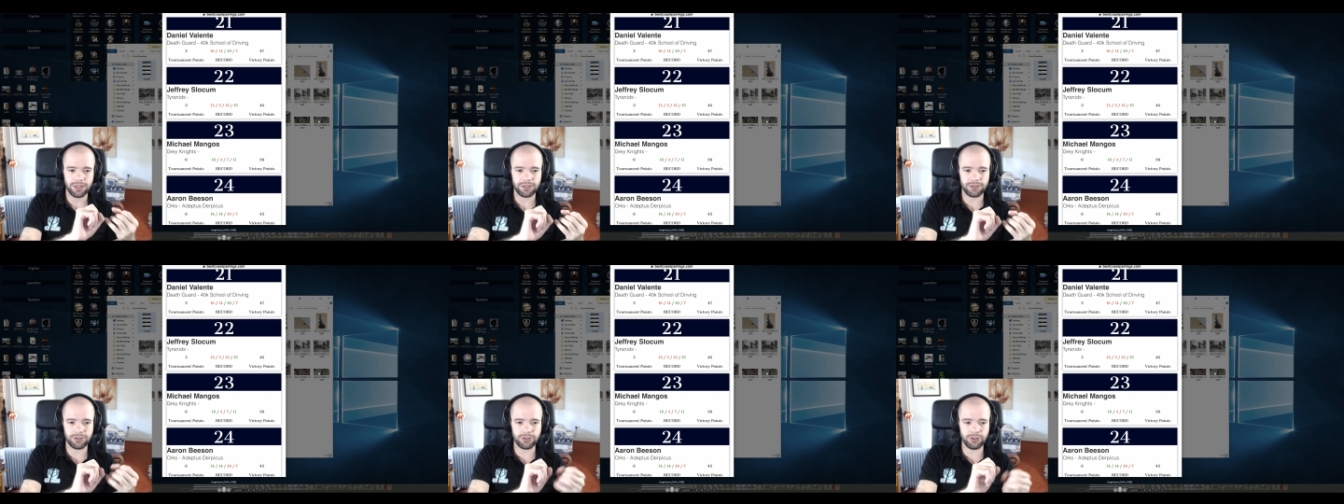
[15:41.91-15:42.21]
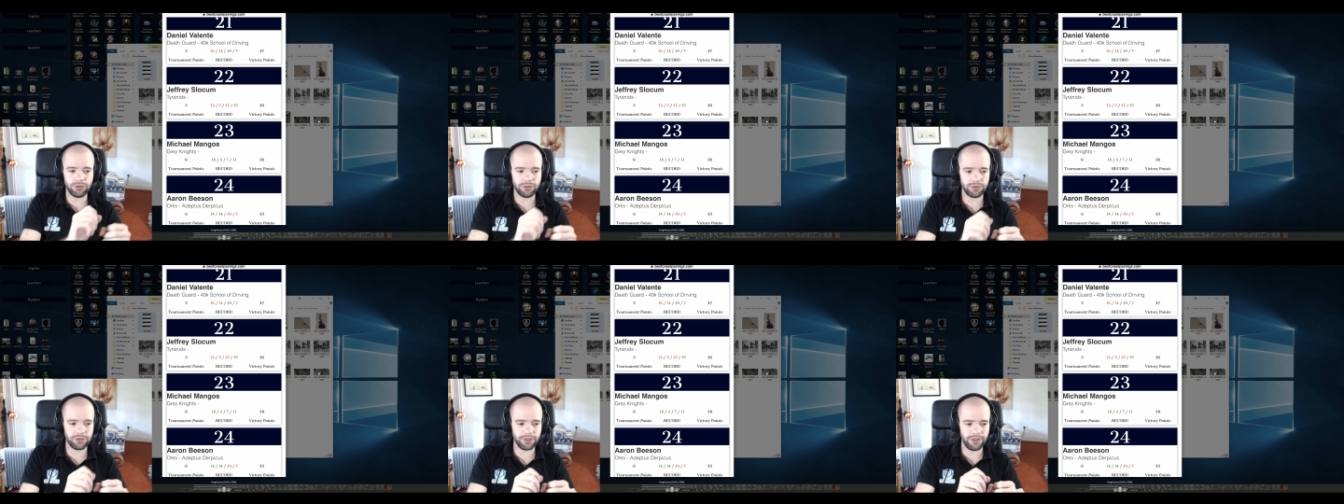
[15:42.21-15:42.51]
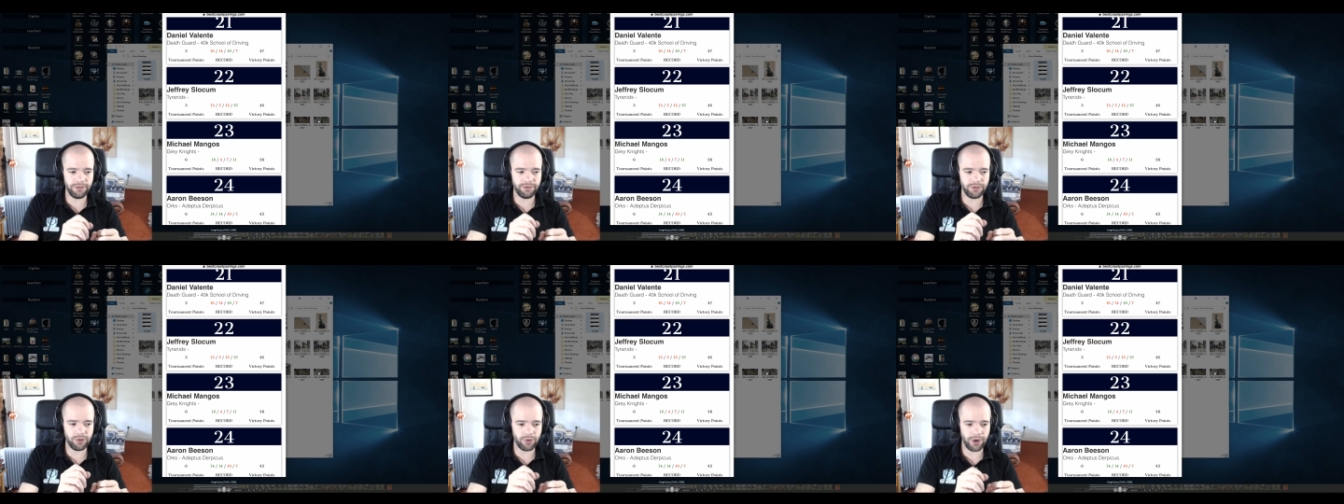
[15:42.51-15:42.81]
you,
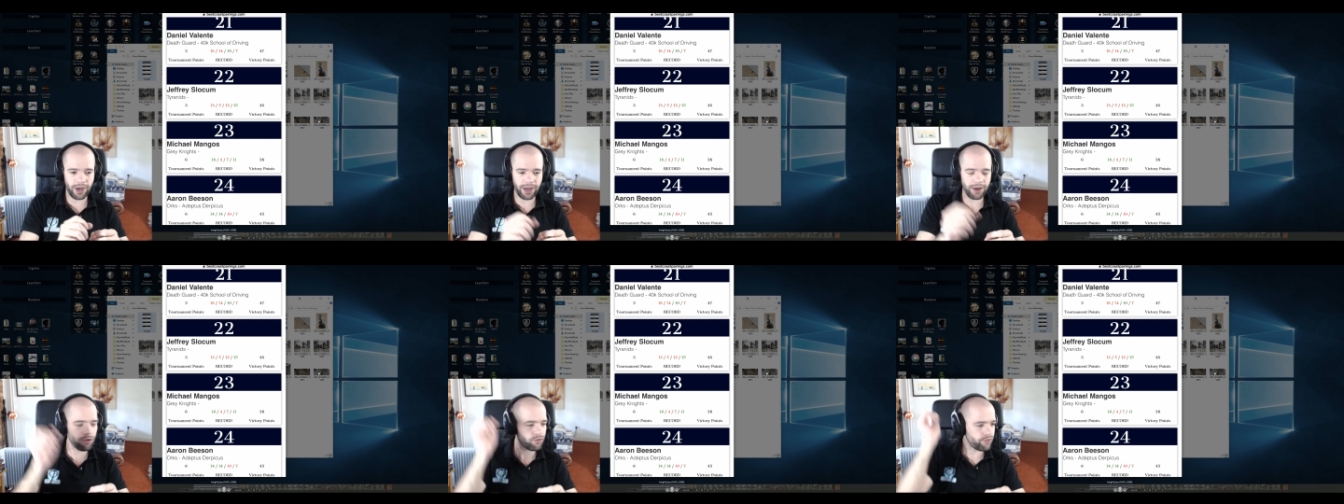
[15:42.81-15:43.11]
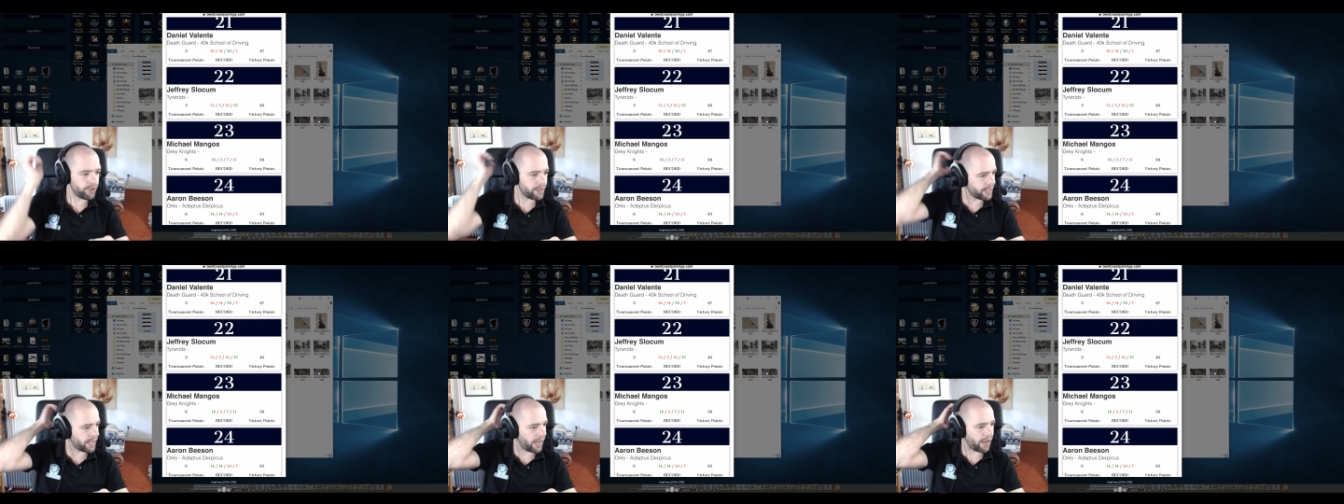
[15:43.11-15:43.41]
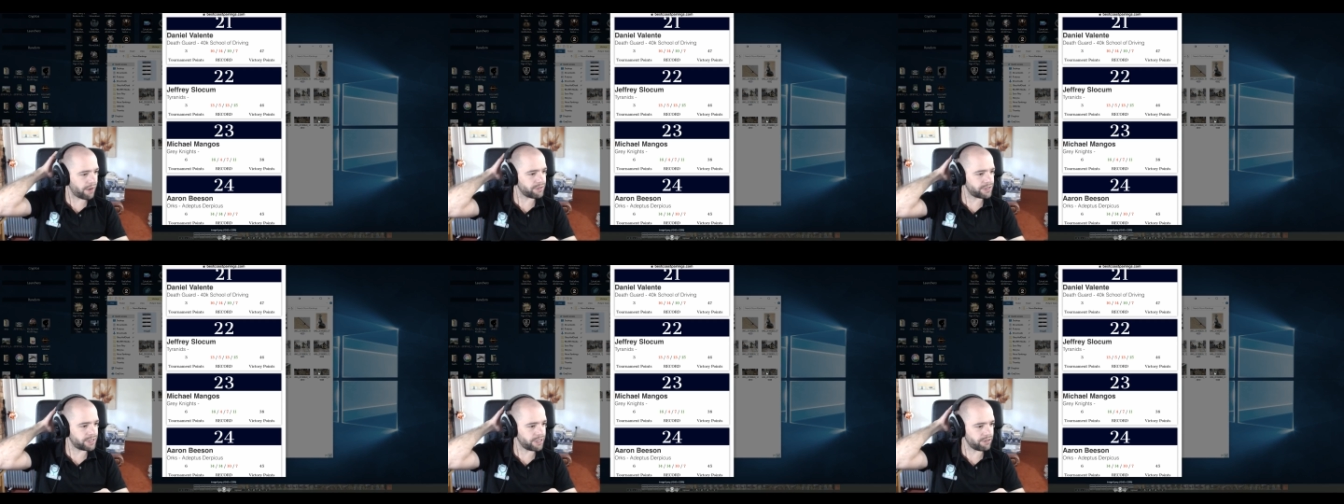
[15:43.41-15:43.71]
if you ha already
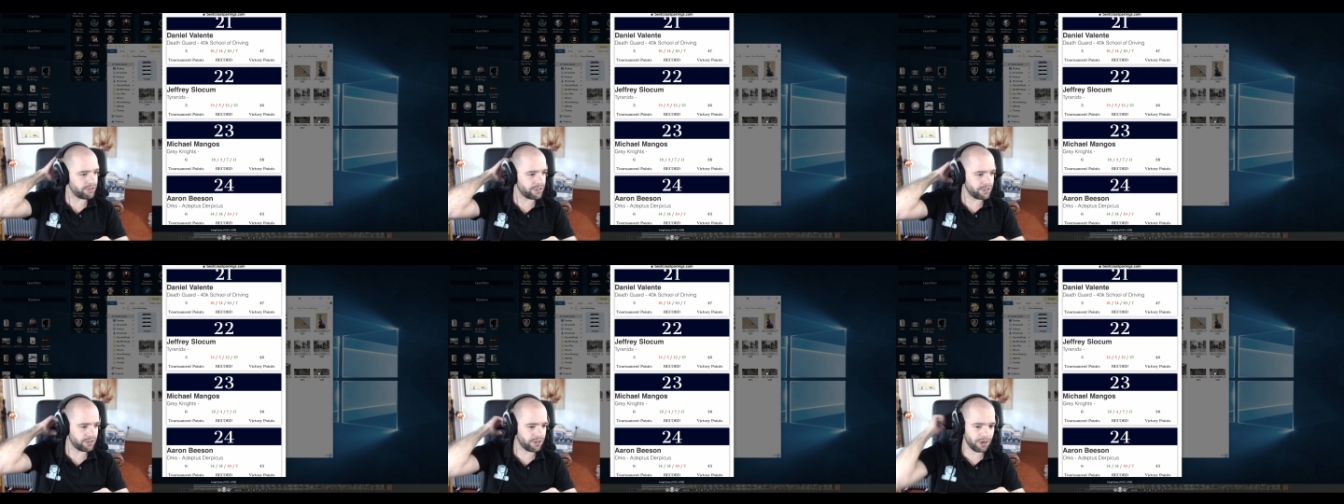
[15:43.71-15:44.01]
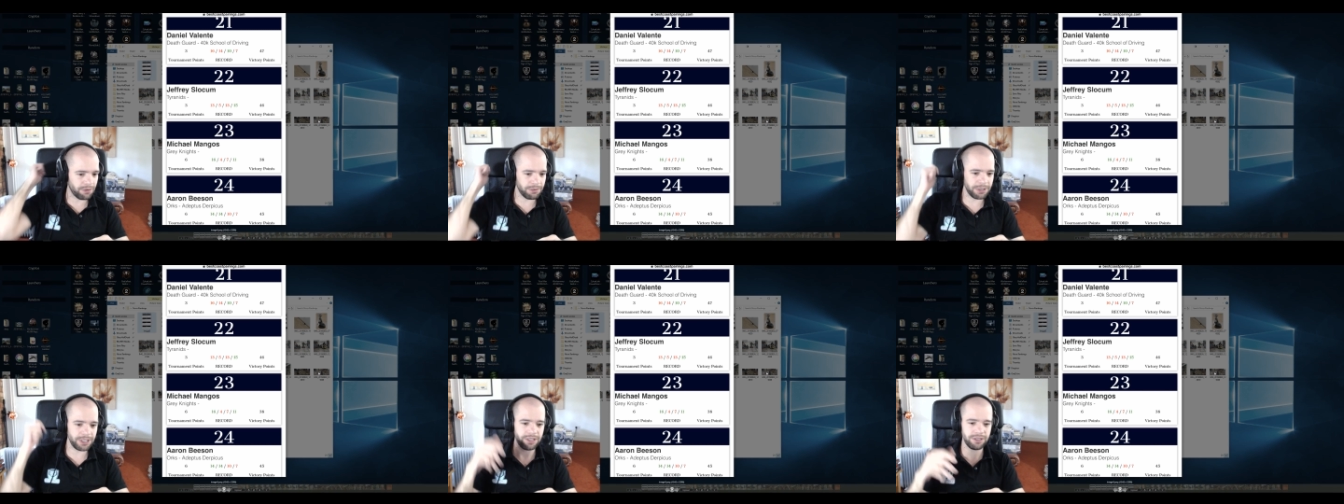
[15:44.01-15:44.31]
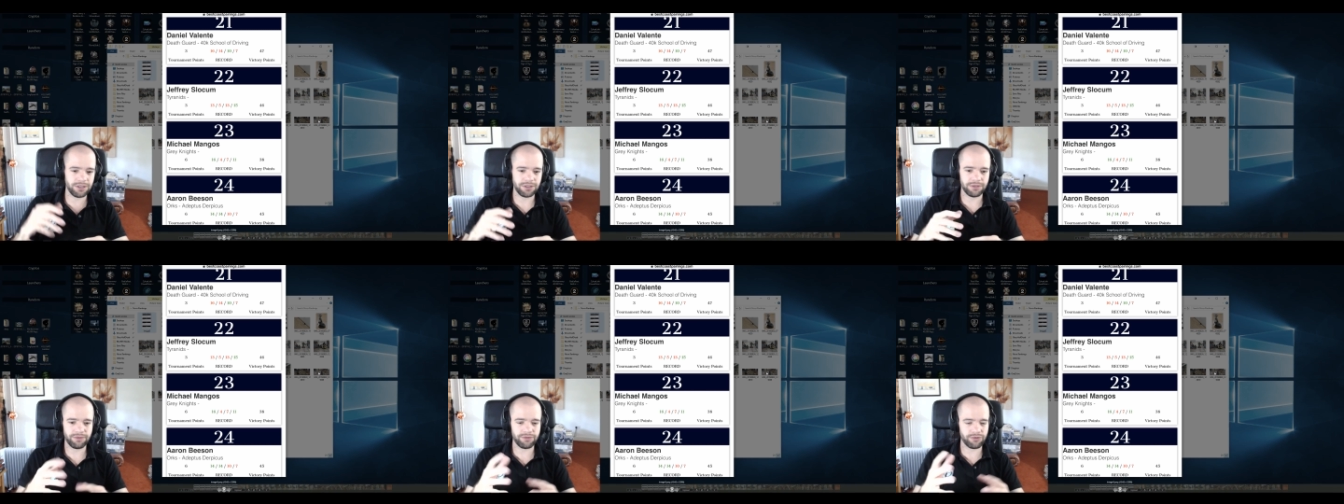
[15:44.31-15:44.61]
have a Tyranid army,
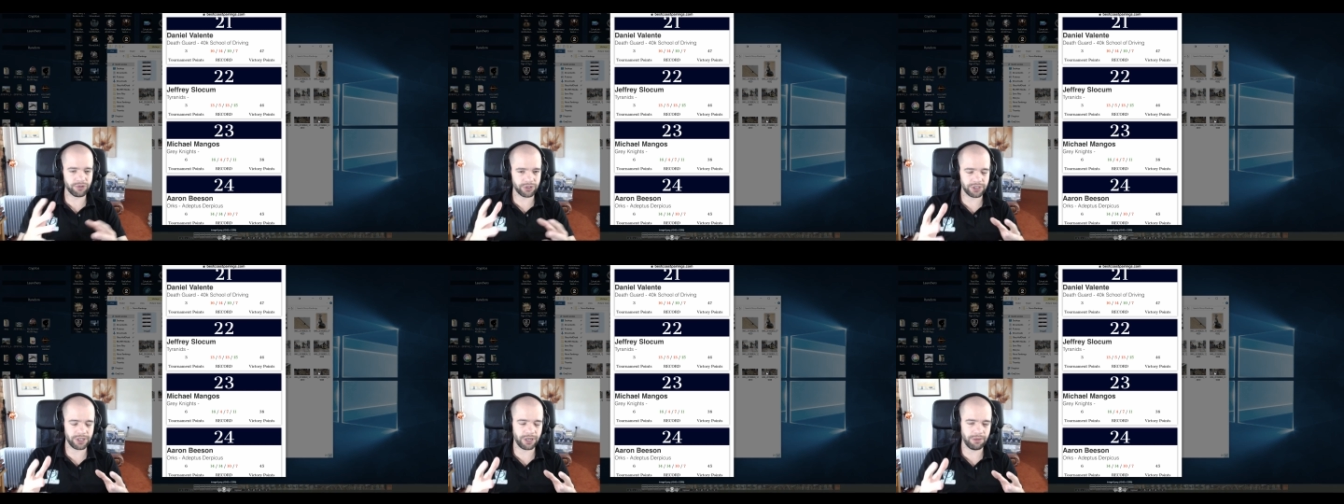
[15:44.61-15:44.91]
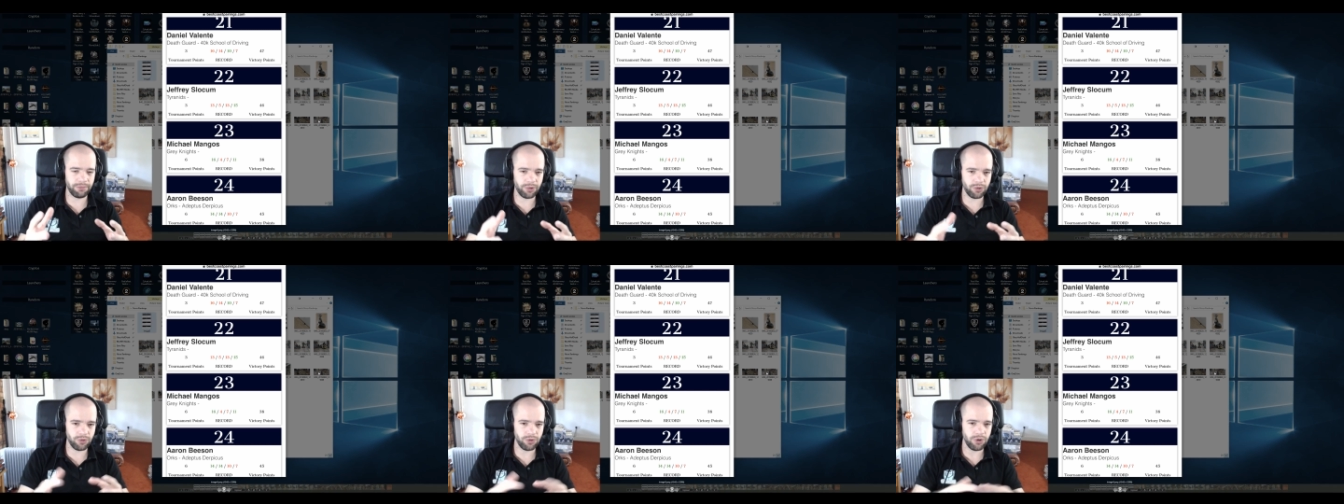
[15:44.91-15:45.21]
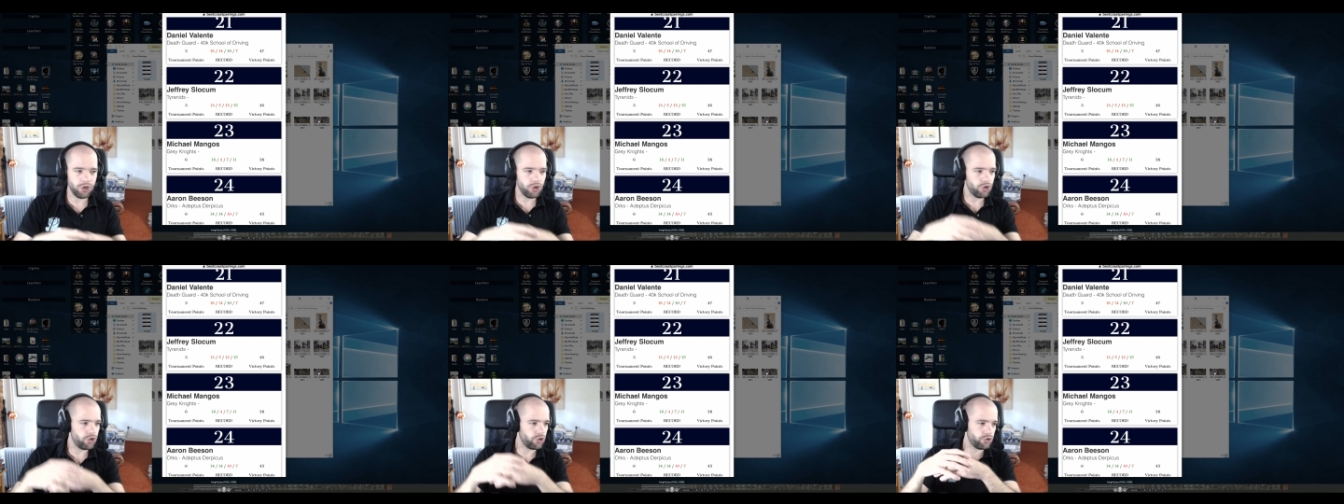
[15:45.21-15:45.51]
for example,
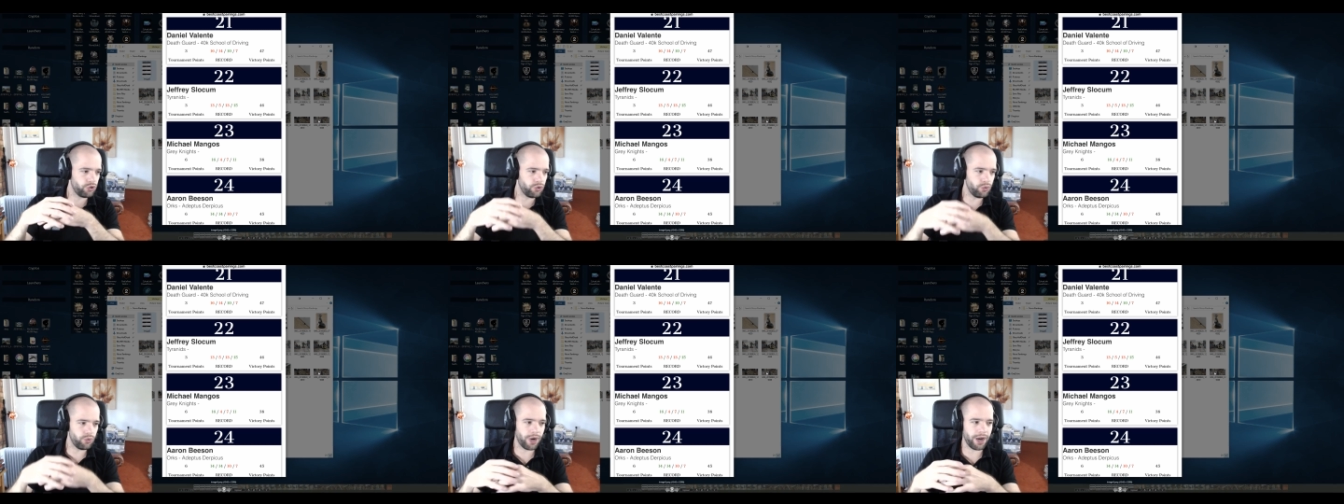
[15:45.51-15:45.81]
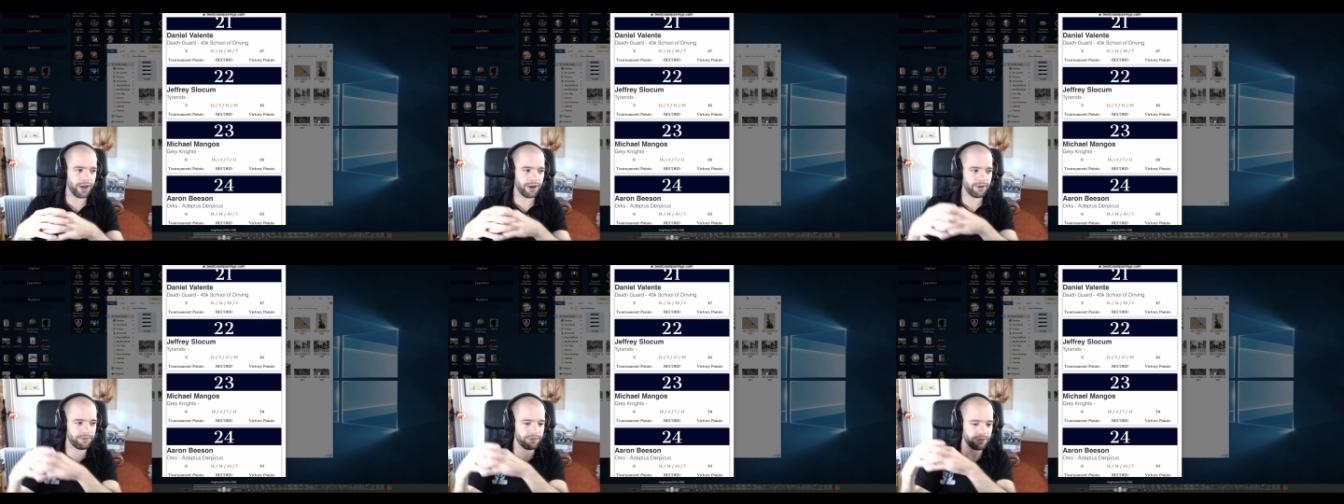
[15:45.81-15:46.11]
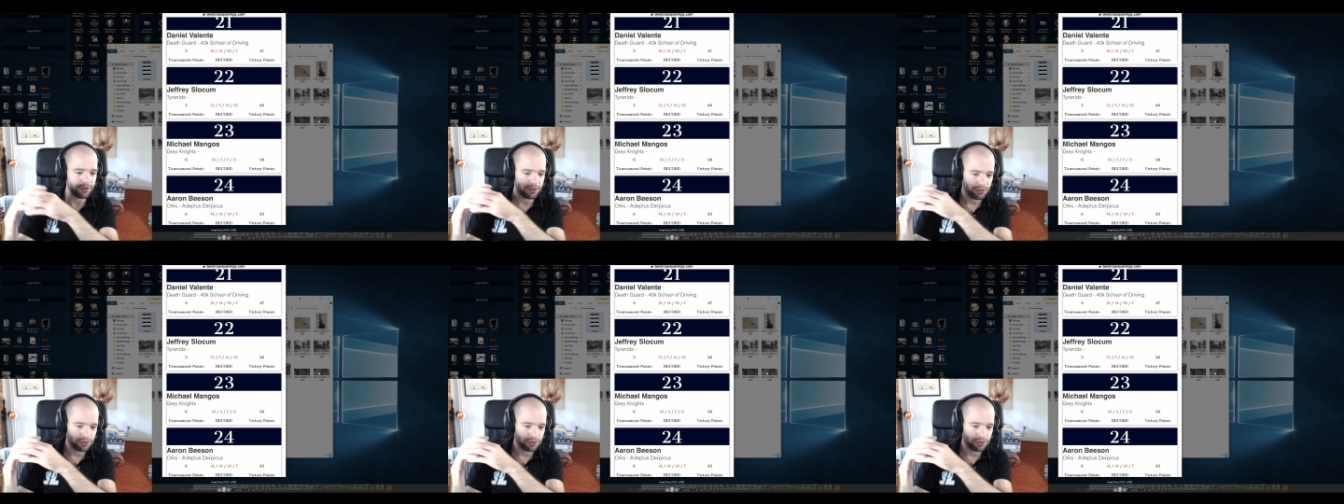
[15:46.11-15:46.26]
you have